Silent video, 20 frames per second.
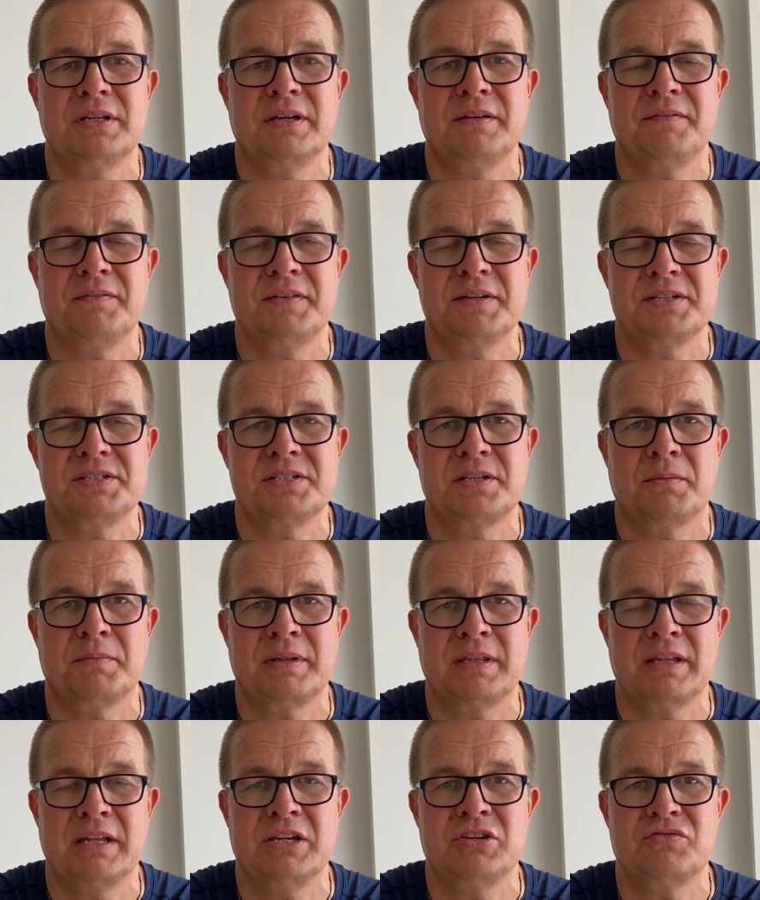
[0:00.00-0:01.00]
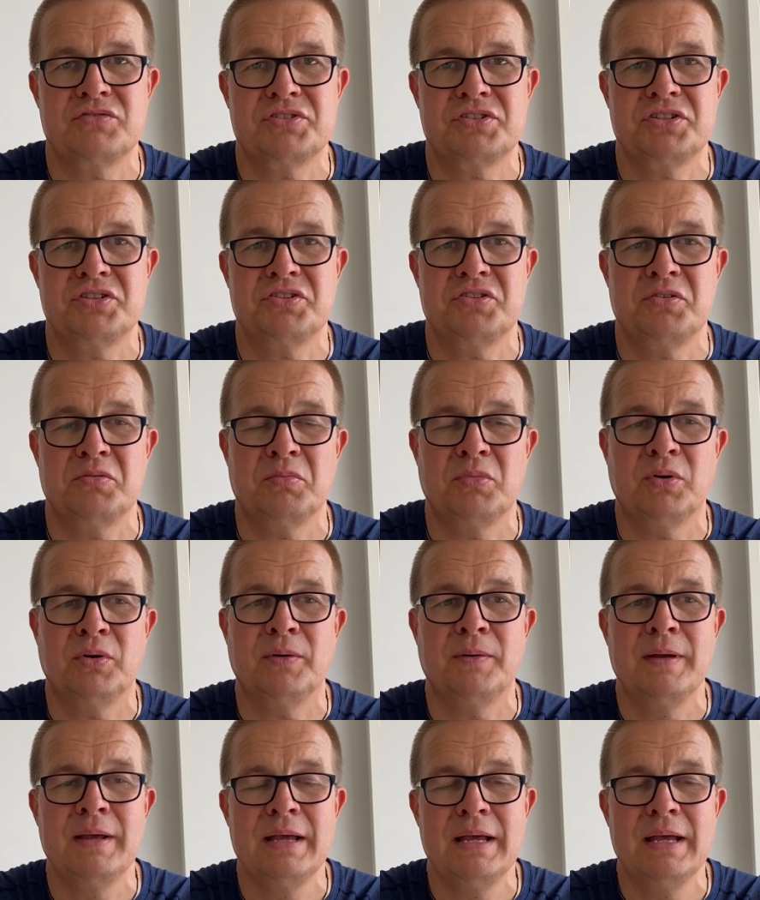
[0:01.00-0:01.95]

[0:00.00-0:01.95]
if it's something that interested you more.